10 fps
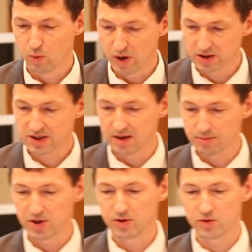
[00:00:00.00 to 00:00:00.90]
what can
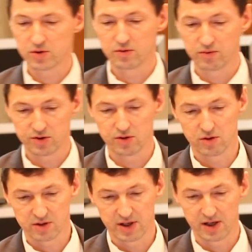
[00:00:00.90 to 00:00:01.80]
be used with
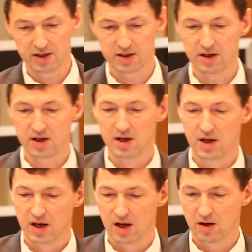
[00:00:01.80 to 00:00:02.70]
your data,
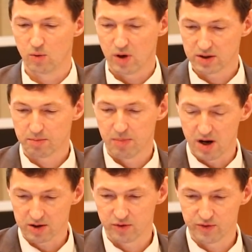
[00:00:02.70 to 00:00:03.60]
what
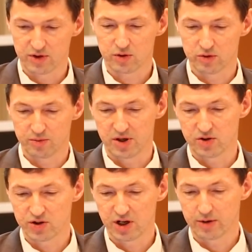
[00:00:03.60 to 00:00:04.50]
part of it could be
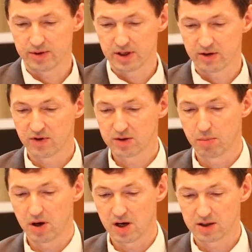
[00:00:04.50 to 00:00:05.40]
shared and
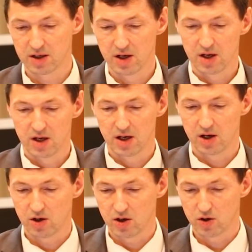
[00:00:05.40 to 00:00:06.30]
what part
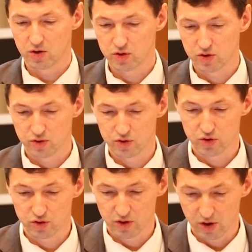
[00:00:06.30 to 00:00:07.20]

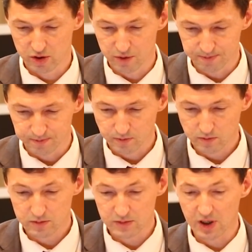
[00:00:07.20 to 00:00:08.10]
should not.
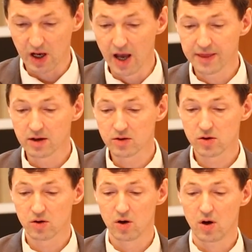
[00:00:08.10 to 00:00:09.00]
And
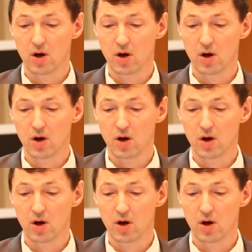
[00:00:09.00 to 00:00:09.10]
also